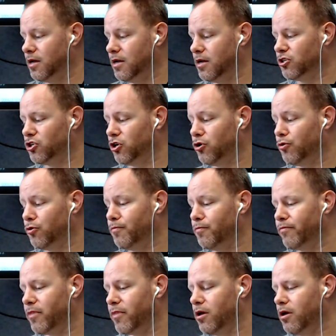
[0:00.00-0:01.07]
So
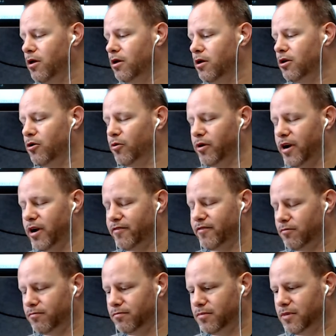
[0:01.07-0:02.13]
we're
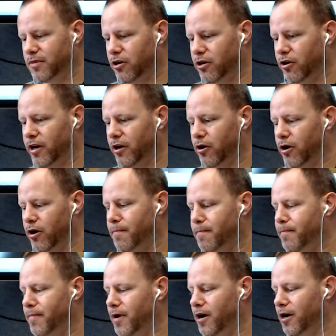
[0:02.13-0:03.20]
having dinner here
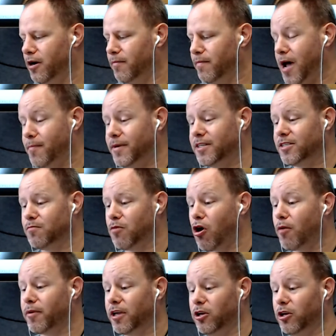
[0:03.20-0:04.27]
at Pappy's
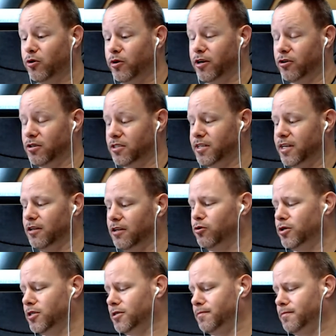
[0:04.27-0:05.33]
Barbecue here in St.
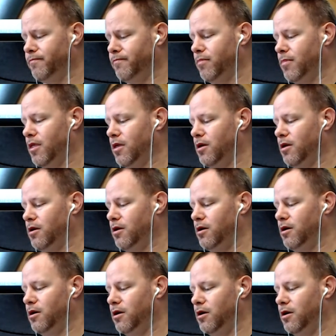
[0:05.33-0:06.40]
Louis.
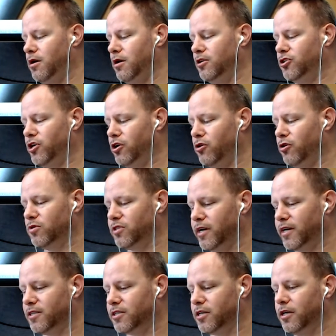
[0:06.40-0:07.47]
And Jared
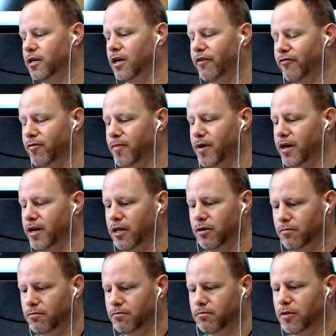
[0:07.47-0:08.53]
asking
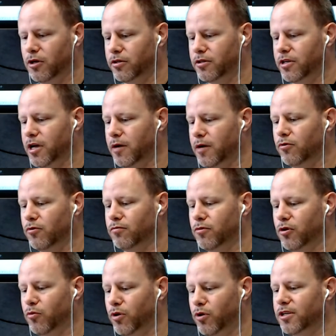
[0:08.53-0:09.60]
everybody, at the table,
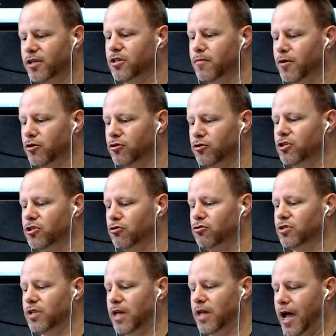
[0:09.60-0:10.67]
what is the most
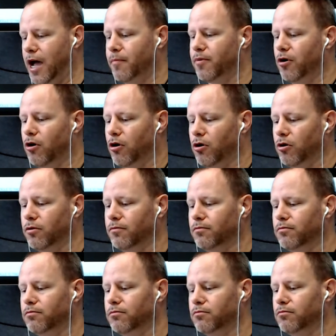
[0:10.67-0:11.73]
used app on
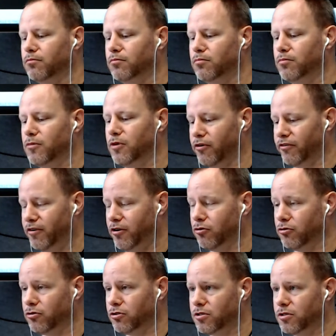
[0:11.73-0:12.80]
your
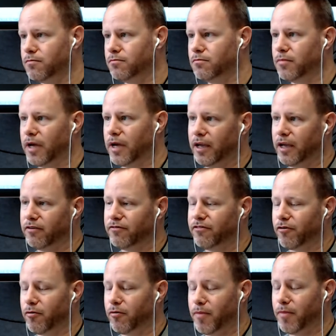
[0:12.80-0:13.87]
phones? And
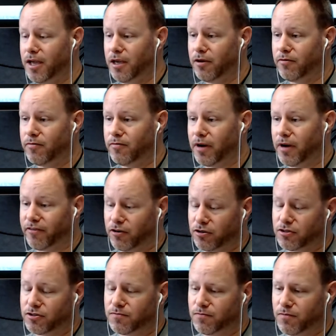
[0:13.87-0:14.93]
for me, my
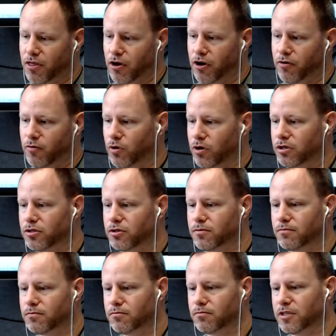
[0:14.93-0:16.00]
first thought was
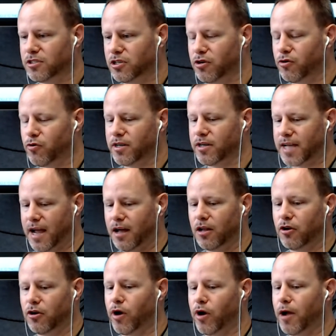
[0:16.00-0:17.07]
the Sunrise
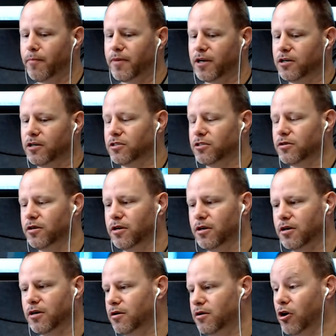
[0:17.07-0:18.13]
Calendar app because
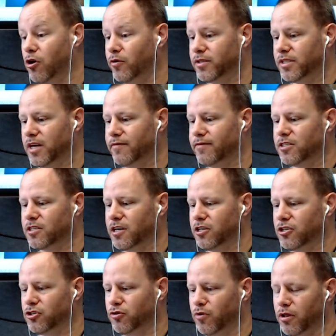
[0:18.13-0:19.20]
you're always having a
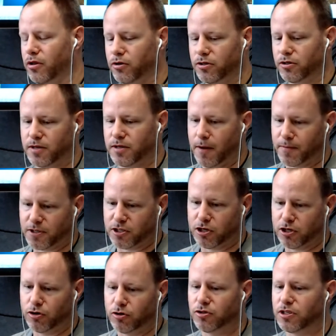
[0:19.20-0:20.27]
schedule, whether it's
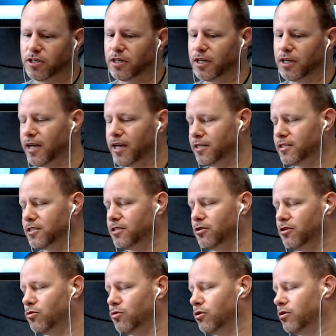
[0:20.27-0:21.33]
episodes and guests
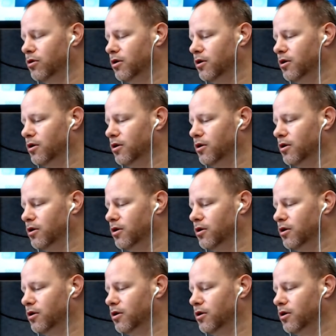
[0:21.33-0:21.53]
or